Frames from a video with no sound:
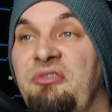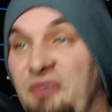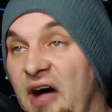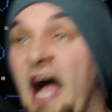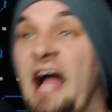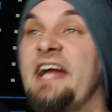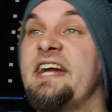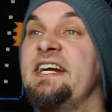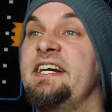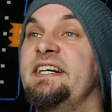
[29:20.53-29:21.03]

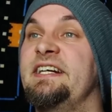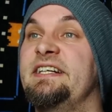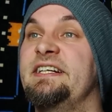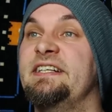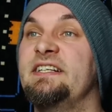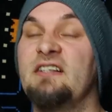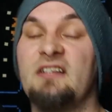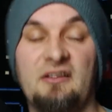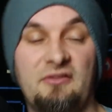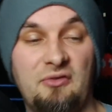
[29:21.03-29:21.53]
fuck.
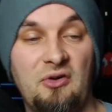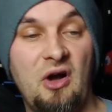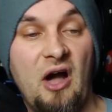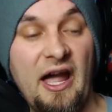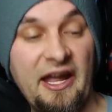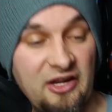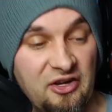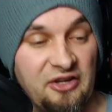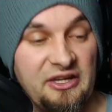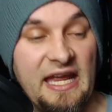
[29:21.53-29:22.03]

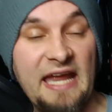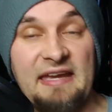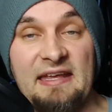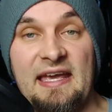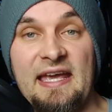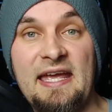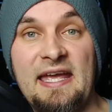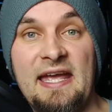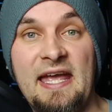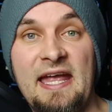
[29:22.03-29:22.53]
I could
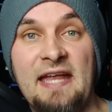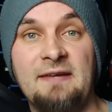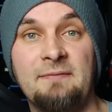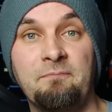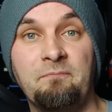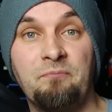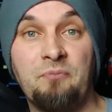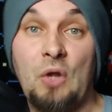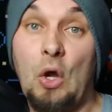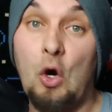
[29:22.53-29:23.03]
edit it in.